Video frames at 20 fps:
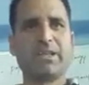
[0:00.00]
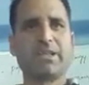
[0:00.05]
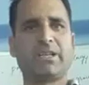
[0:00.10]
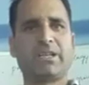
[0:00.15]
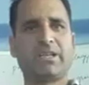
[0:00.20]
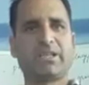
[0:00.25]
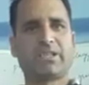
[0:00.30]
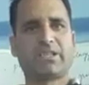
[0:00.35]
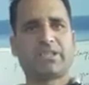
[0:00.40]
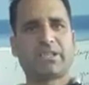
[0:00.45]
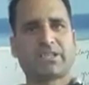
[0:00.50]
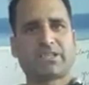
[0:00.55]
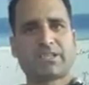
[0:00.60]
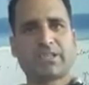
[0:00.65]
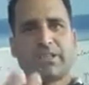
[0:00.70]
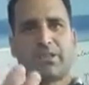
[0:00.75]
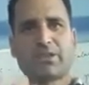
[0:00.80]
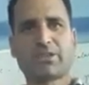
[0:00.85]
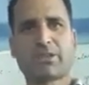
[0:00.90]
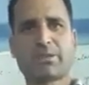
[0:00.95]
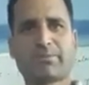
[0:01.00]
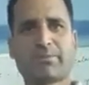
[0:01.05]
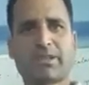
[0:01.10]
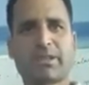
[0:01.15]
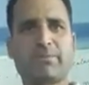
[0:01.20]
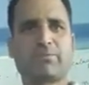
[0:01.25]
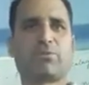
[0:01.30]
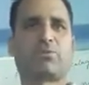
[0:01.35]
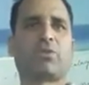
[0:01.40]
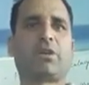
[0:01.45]
It takes a lot of
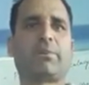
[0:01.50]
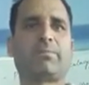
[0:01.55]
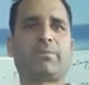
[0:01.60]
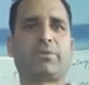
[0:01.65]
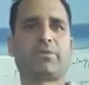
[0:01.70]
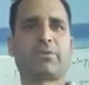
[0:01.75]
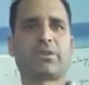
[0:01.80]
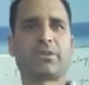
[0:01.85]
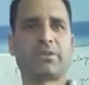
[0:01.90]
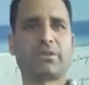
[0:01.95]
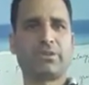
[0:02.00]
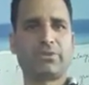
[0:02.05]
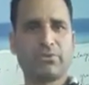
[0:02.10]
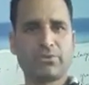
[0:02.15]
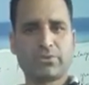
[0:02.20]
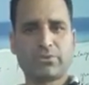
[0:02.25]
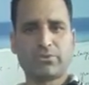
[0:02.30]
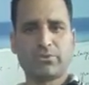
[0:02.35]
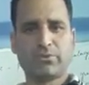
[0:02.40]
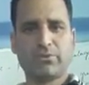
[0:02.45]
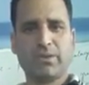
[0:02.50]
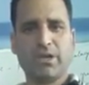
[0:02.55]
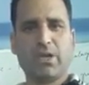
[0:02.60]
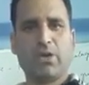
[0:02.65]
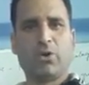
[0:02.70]
time to upload on the YouTube.